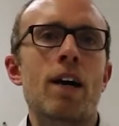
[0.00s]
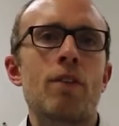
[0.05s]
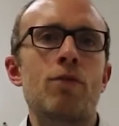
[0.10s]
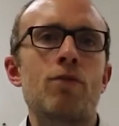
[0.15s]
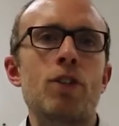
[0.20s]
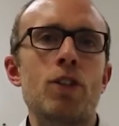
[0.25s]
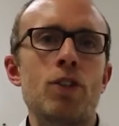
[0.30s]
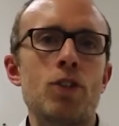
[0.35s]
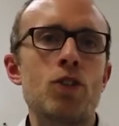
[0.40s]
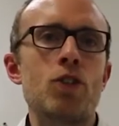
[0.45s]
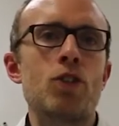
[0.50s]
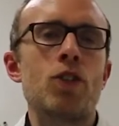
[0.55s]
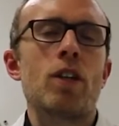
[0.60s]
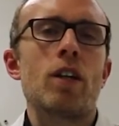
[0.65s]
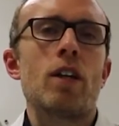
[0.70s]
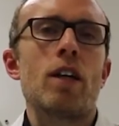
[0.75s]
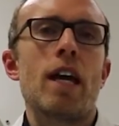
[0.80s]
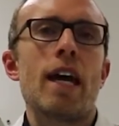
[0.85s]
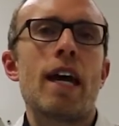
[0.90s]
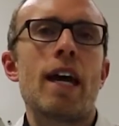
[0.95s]
average
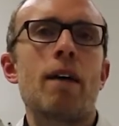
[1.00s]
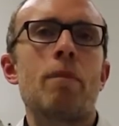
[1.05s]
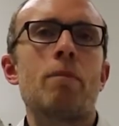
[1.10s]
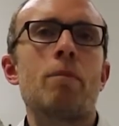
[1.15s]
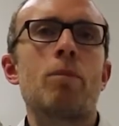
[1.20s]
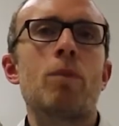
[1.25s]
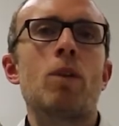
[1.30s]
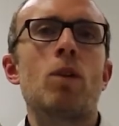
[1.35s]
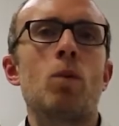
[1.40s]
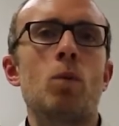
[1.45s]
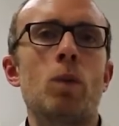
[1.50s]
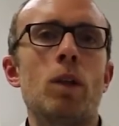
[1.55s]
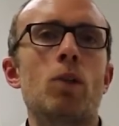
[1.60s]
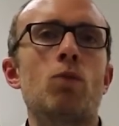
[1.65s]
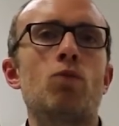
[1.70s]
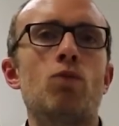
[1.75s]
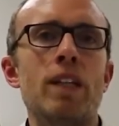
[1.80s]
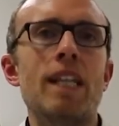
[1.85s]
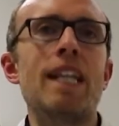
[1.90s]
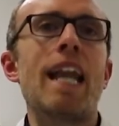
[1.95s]
will
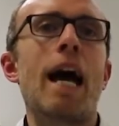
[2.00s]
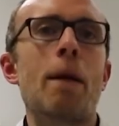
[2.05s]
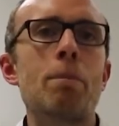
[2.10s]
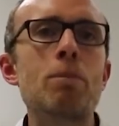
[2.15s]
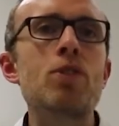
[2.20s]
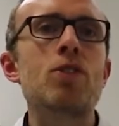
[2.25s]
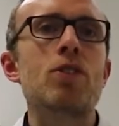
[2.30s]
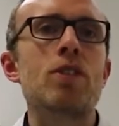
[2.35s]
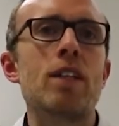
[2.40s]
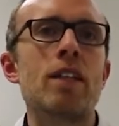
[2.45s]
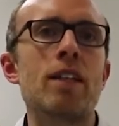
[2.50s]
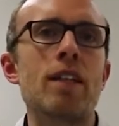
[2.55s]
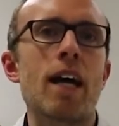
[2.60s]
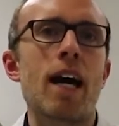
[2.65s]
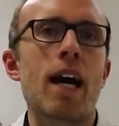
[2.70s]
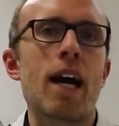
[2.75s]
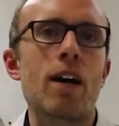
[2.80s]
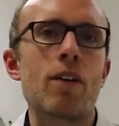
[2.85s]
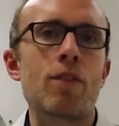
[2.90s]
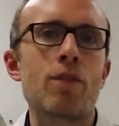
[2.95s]
relapse and
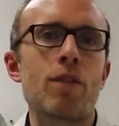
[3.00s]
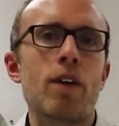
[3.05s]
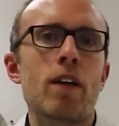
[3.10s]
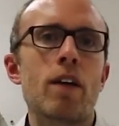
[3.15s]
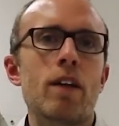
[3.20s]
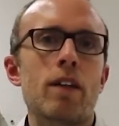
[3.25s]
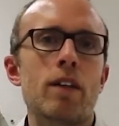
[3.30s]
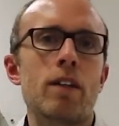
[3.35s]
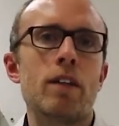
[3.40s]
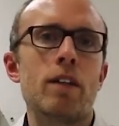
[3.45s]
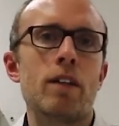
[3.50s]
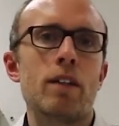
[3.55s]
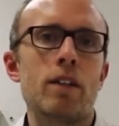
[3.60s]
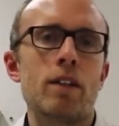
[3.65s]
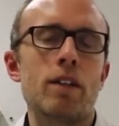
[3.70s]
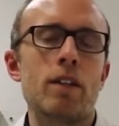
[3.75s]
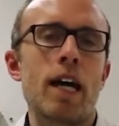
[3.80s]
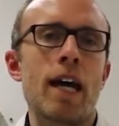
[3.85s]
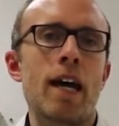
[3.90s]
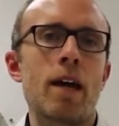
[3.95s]
have
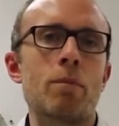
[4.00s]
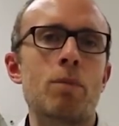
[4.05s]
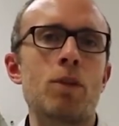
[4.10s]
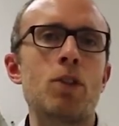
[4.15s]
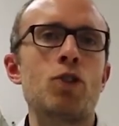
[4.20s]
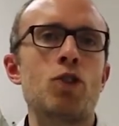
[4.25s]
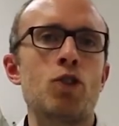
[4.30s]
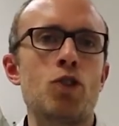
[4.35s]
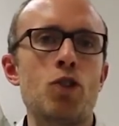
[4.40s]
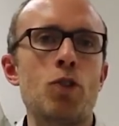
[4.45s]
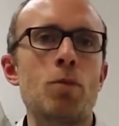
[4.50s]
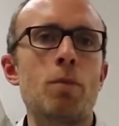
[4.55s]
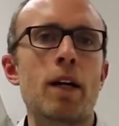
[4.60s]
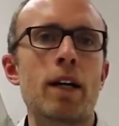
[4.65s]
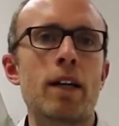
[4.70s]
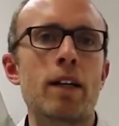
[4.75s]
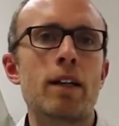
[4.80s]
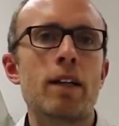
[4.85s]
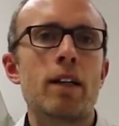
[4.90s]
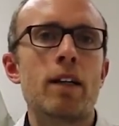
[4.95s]
the
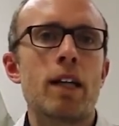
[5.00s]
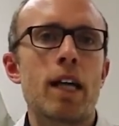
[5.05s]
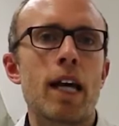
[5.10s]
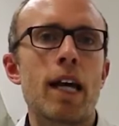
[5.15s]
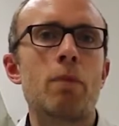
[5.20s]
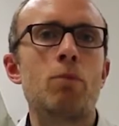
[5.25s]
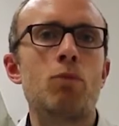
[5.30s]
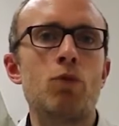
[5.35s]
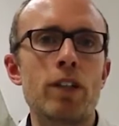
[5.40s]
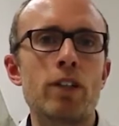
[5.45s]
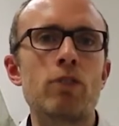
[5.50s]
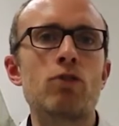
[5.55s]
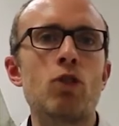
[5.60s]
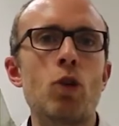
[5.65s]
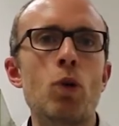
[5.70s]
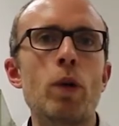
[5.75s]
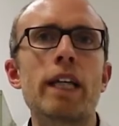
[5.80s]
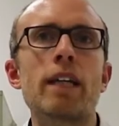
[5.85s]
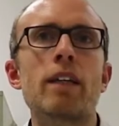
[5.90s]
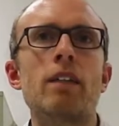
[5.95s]
tumour
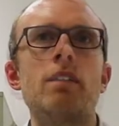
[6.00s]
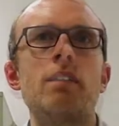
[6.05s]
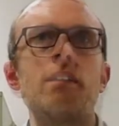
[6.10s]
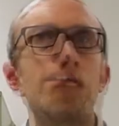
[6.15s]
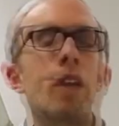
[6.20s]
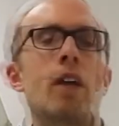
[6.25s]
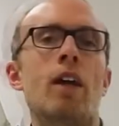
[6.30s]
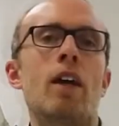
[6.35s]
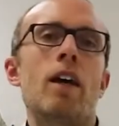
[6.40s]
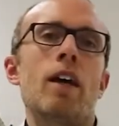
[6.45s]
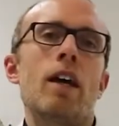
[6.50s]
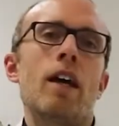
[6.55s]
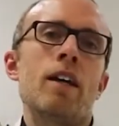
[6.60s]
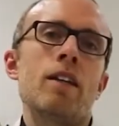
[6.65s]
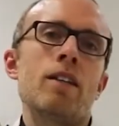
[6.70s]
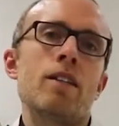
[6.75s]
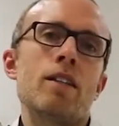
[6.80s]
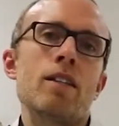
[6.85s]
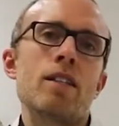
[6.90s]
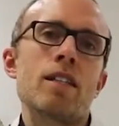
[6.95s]
regrowing.
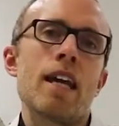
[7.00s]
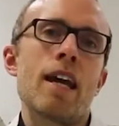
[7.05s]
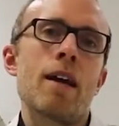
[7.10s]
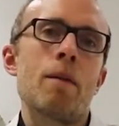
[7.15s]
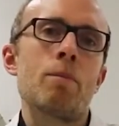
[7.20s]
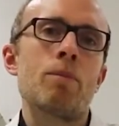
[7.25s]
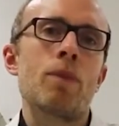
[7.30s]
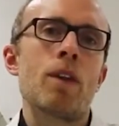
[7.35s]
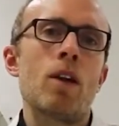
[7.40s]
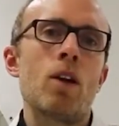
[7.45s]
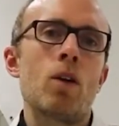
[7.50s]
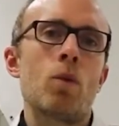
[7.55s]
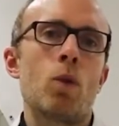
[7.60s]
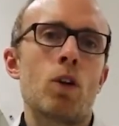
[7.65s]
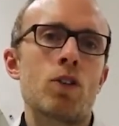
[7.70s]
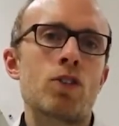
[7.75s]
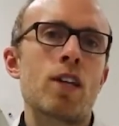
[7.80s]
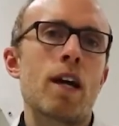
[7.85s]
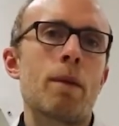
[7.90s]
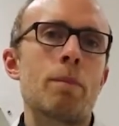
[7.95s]
And
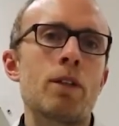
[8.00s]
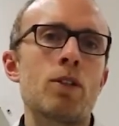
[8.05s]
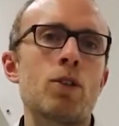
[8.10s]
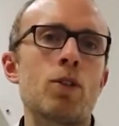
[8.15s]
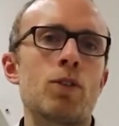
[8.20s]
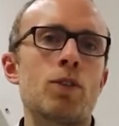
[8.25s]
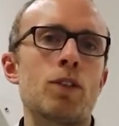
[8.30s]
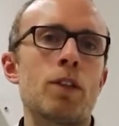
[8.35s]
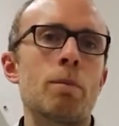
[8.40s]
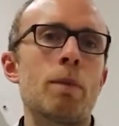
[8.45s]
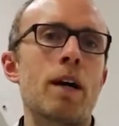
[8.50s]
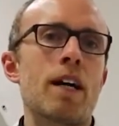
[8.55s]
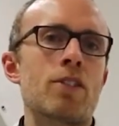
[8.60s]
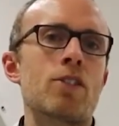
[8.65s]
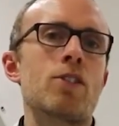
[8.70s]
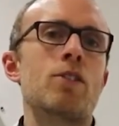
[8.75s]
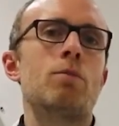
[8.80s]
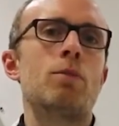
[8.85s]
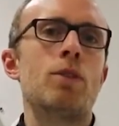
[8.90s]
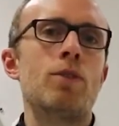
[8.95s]
what's happened over the
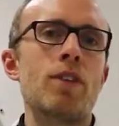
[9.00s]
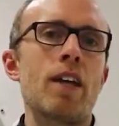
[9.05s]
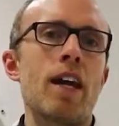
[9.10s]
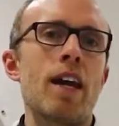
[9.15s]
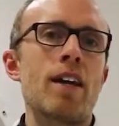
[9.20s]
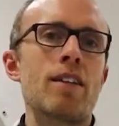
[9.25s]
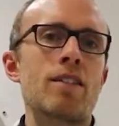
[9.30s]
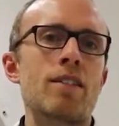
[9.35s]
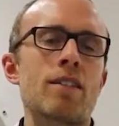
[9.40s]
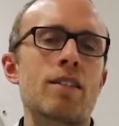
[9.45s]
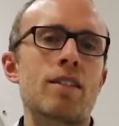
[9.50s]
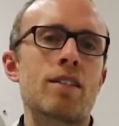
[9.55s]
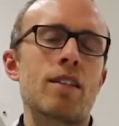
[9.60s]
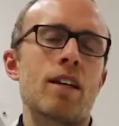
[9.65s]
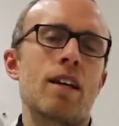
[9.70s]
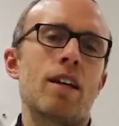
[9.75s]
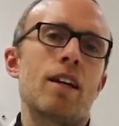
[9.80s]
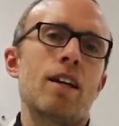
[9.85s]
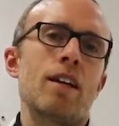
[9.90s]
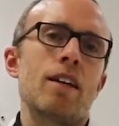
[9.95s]
past number of years is
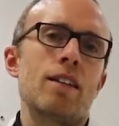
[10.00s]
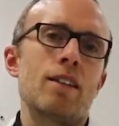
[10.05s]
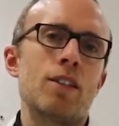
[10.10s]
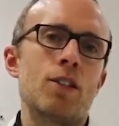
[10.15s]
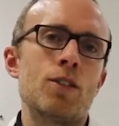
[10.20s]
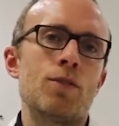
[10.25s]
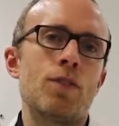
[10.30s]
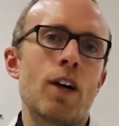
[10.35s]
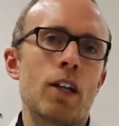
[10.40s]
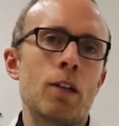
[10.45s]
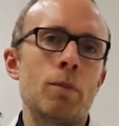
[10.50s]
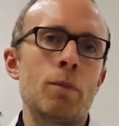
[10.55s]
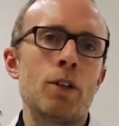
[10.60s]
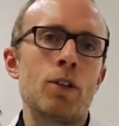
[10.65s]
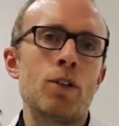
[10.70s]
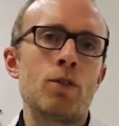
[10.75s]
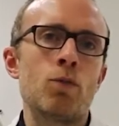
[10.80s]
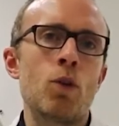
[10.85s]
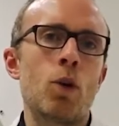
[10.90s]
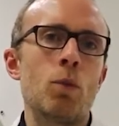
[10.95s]
the
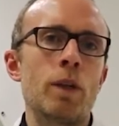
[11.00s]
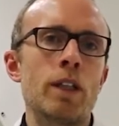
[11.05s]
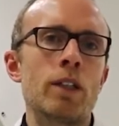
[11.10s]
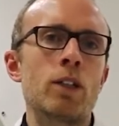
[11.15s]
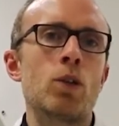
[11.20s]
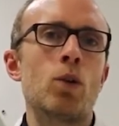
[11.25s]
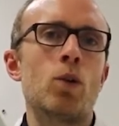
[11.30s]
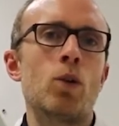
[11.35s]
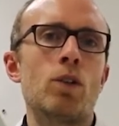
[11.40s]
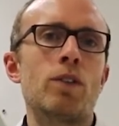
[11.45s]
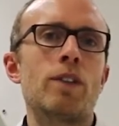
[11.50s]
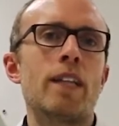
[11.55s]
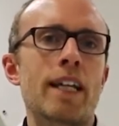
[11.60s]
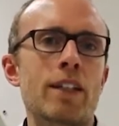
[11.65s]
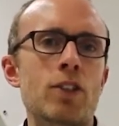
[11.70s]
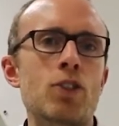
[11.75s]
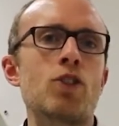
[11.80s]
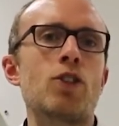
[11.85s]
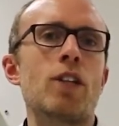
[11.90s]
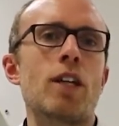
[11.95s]
development of what we call
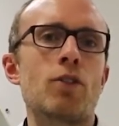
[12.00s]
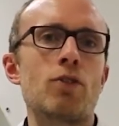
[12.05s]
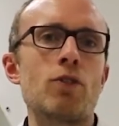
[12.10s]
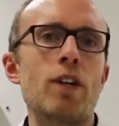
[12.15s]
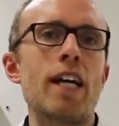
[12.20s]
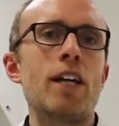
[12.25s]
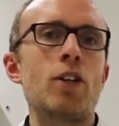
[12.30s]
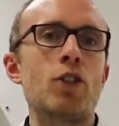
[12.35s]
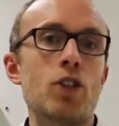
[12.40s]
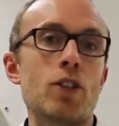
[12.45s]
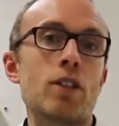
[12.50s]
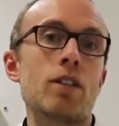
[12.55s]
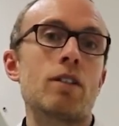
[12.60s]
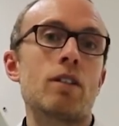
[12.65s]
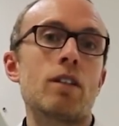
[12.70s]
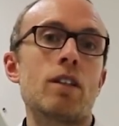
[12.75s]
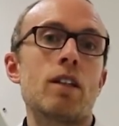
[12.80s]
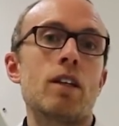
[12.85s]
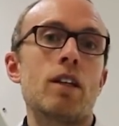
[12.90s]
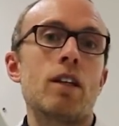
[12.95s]
next generation
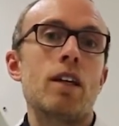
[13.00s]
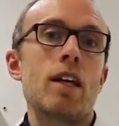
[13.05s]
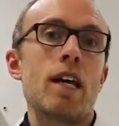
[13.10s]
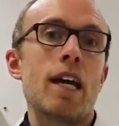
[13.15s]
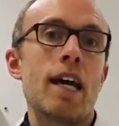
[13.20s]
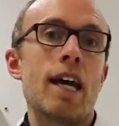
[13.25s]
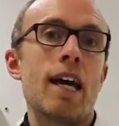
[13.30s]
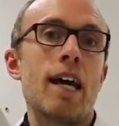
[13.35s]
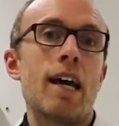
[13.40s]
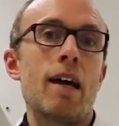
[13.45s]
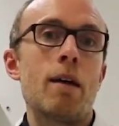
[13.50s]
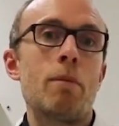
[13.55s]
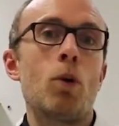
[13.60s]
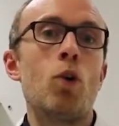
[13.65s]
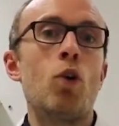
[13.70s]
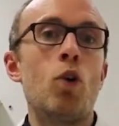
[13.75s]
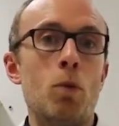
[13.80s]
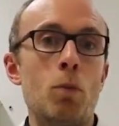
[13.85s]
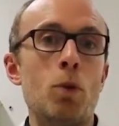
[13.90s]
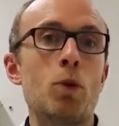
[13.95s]

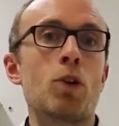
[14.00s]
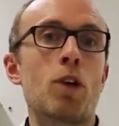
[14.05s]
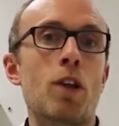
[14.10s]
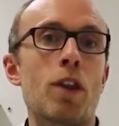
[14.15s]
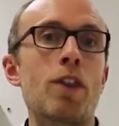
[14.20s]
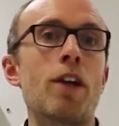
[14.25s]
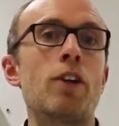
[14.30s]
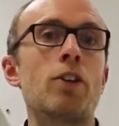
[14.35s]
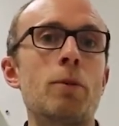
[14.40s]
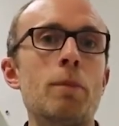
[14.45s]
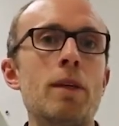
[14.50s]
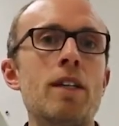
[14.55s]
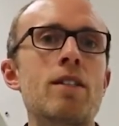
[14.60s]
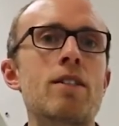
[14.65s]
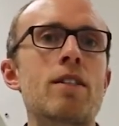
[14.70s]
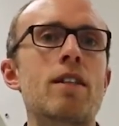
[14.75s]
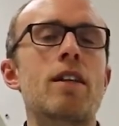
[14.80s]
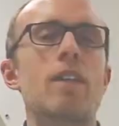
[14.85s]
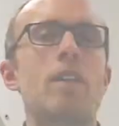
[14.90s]
hormonal therapies,